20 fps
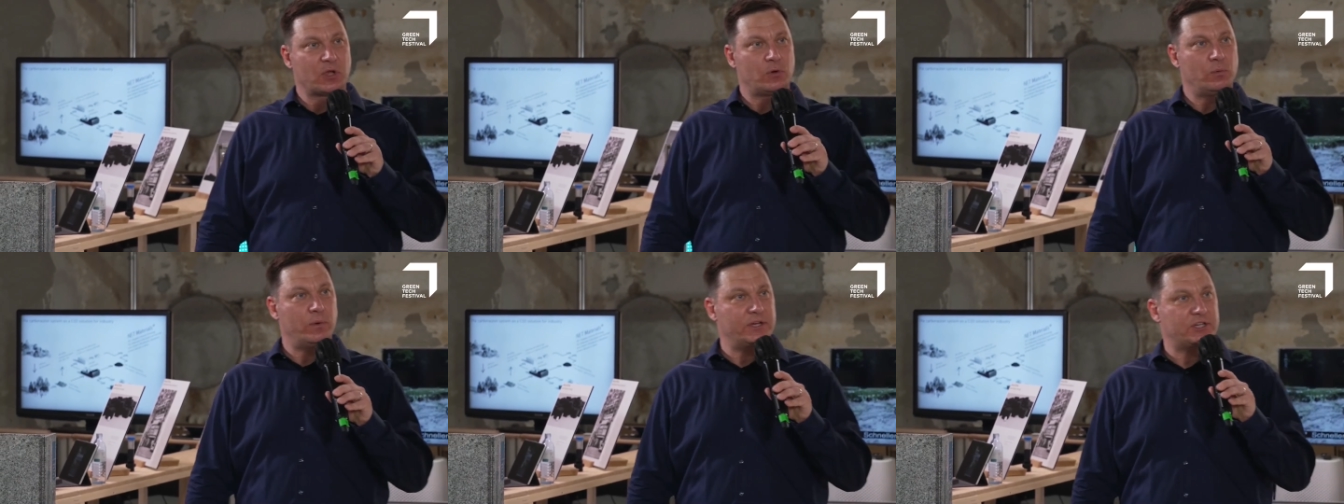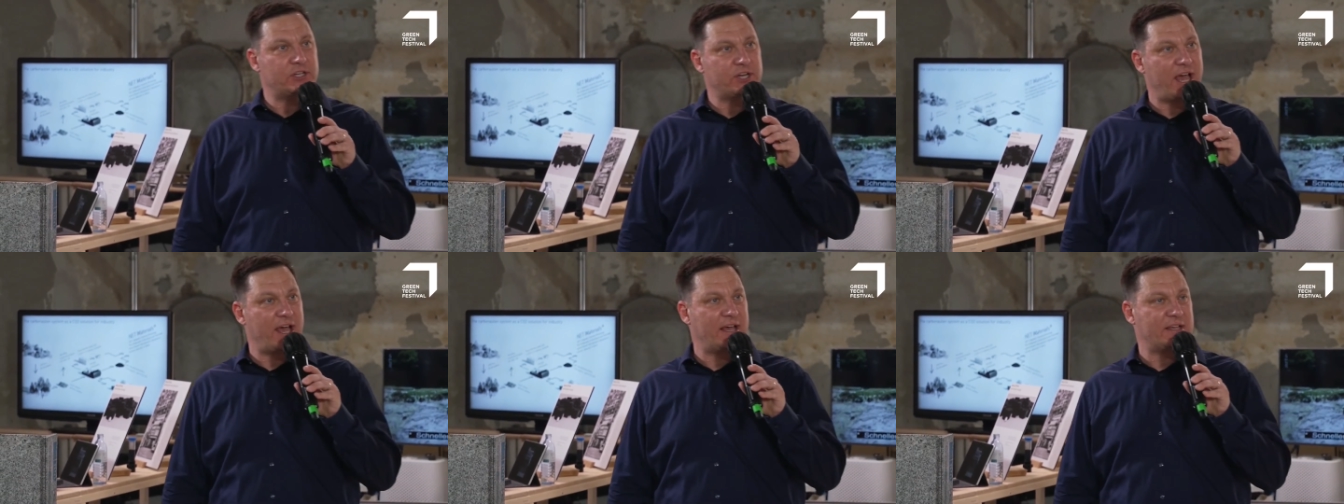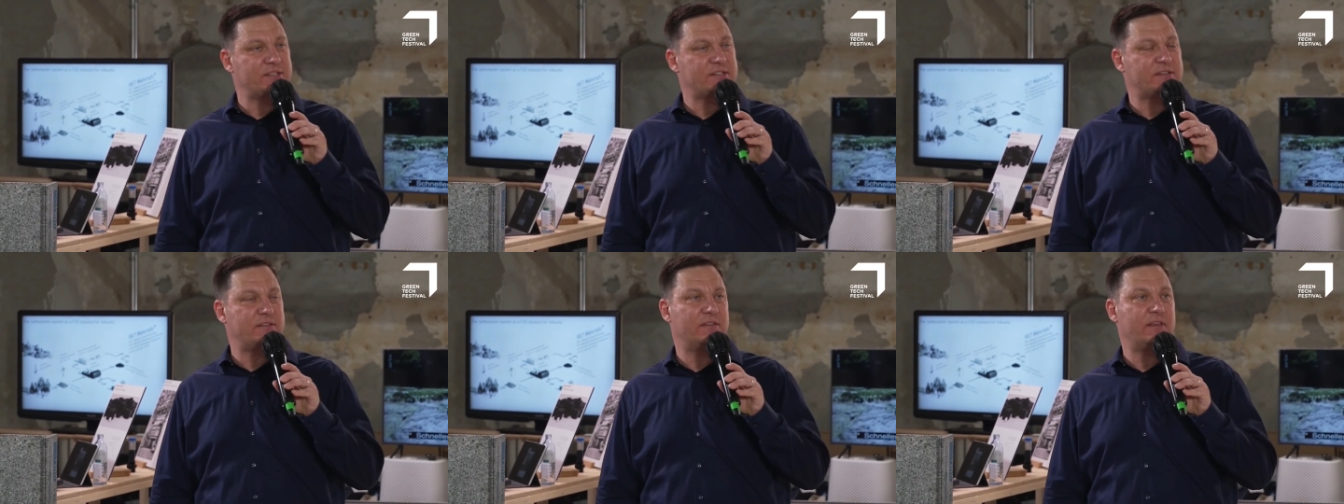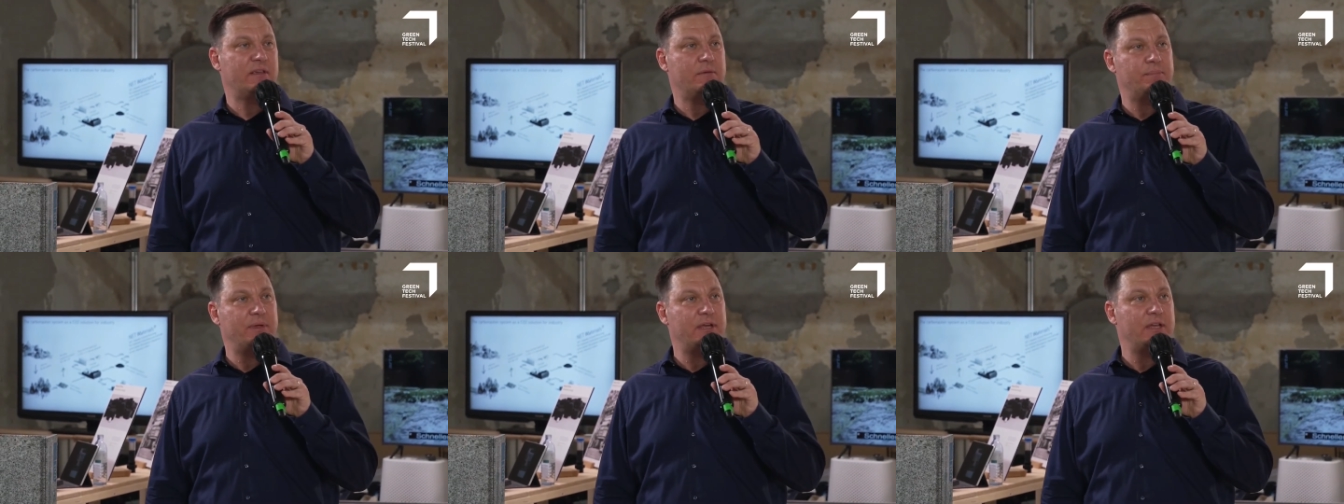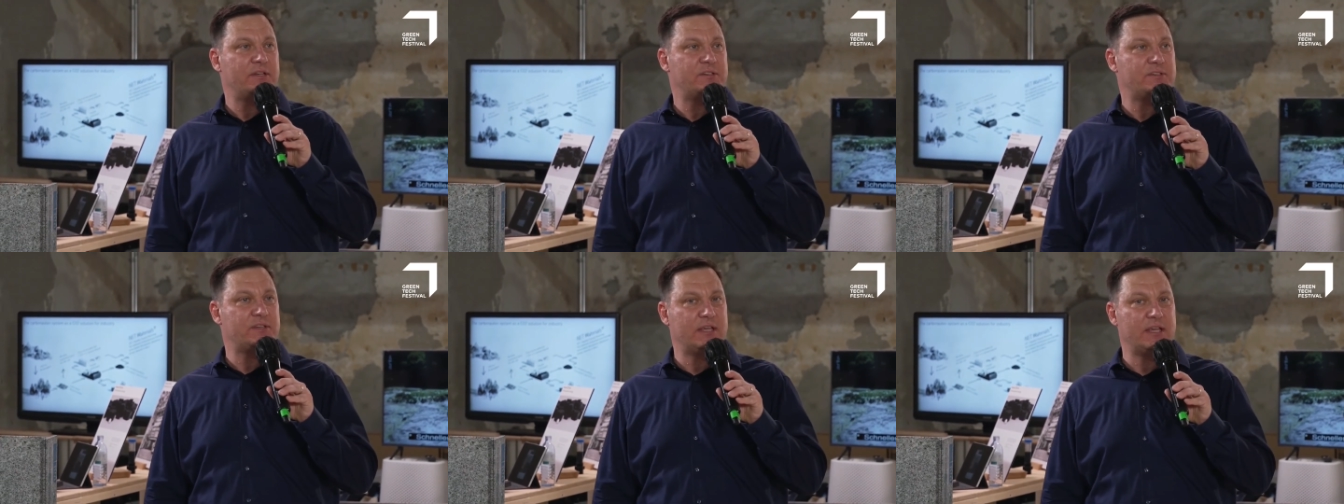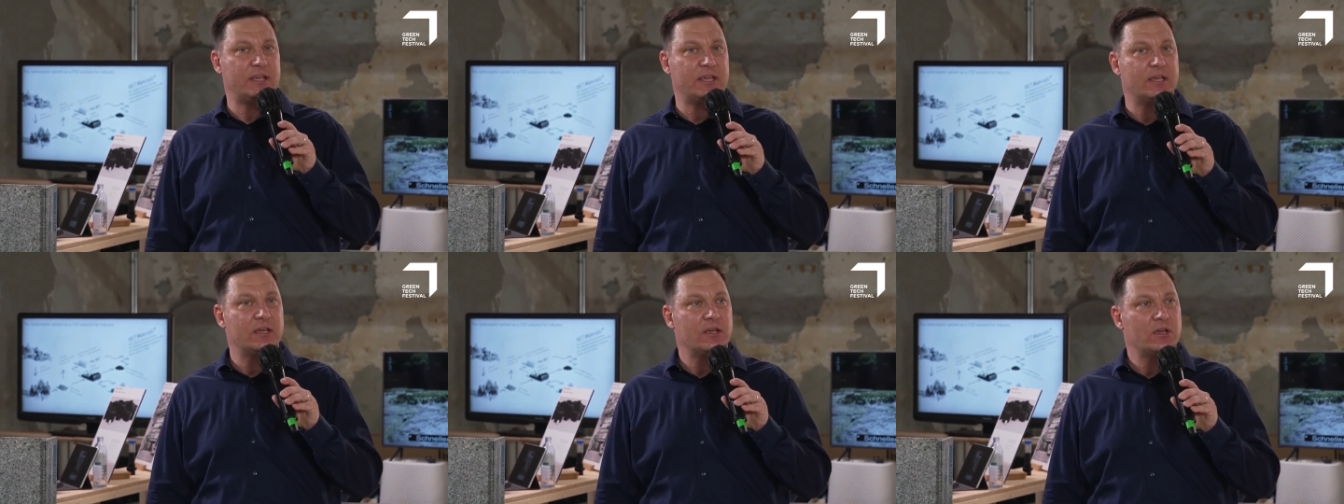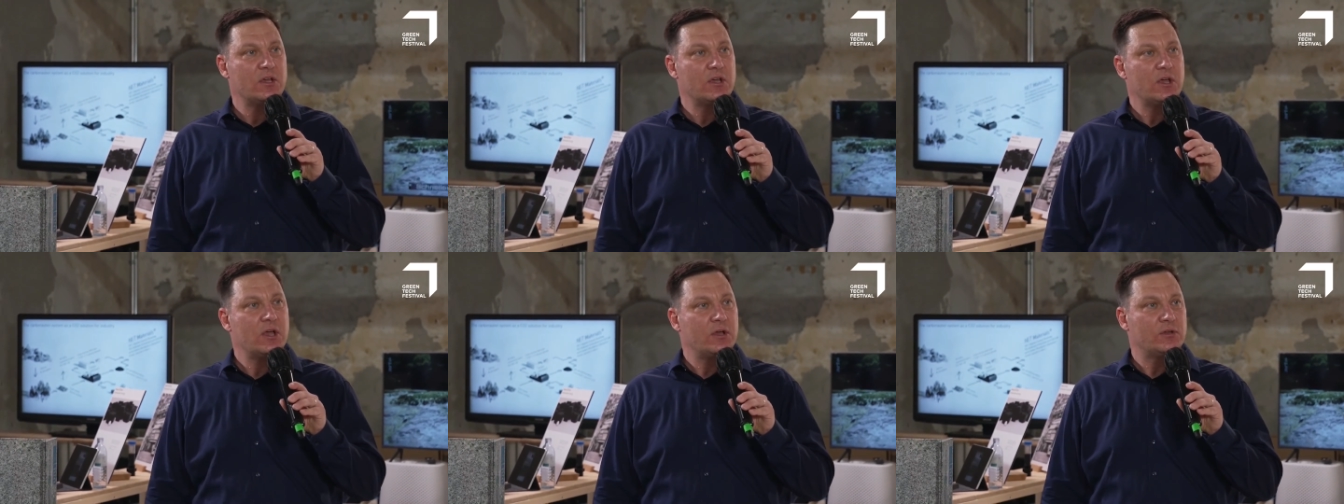which has the ability
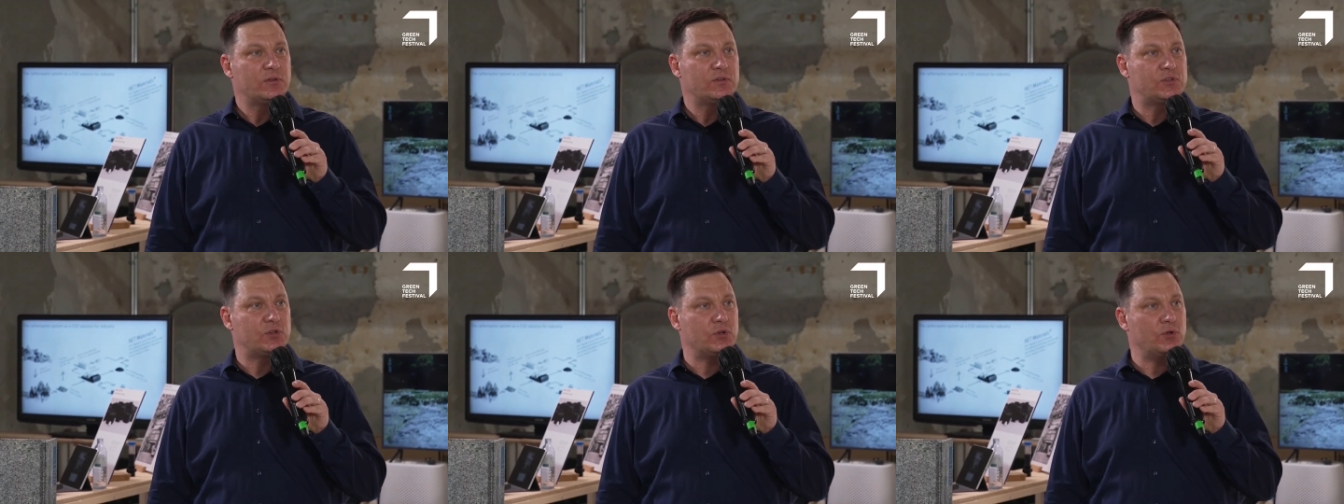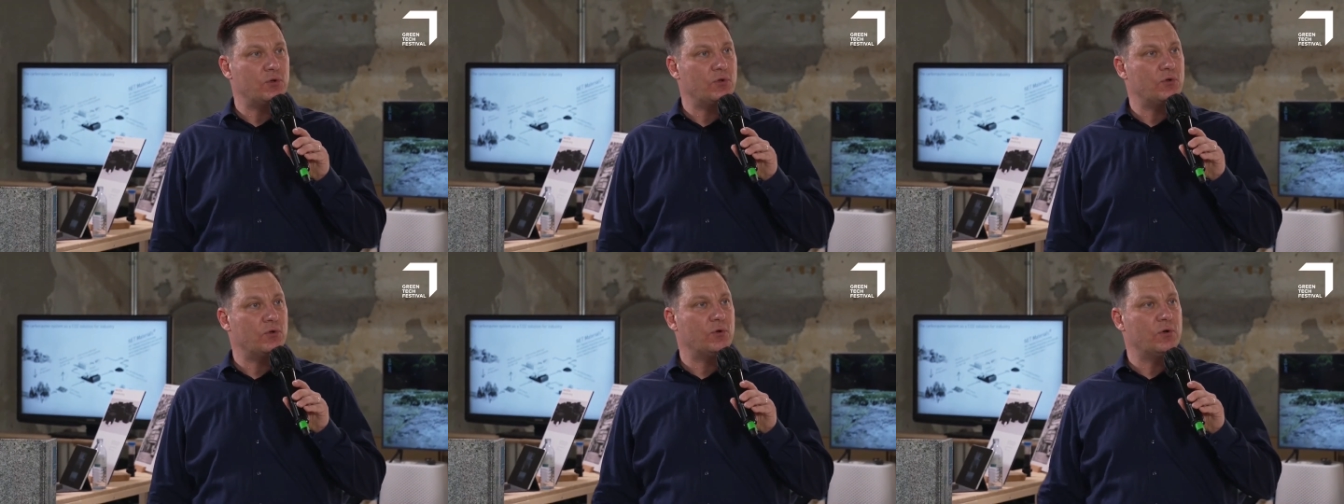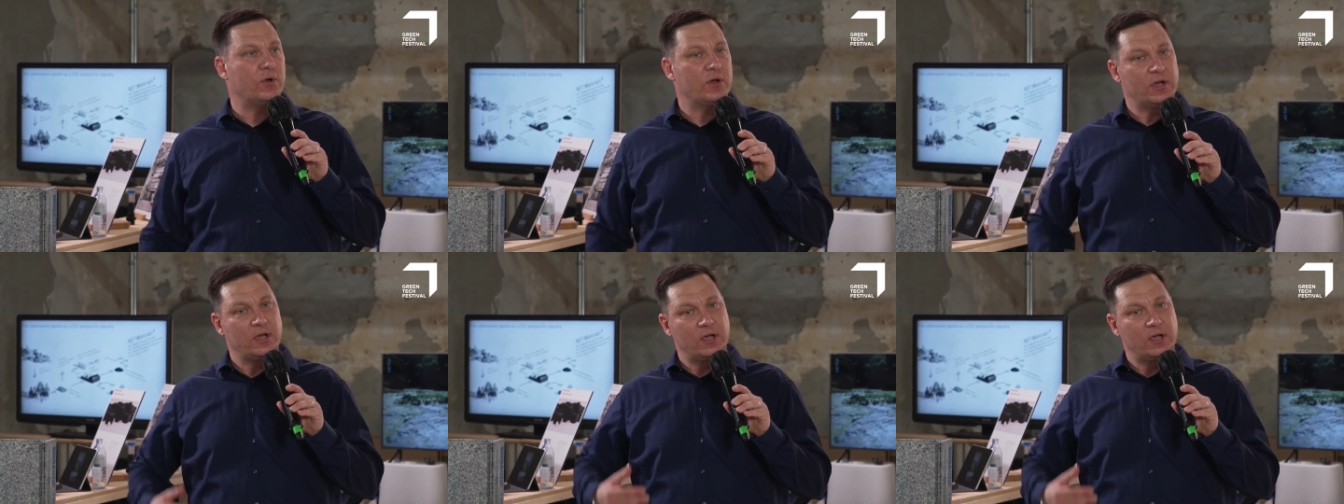to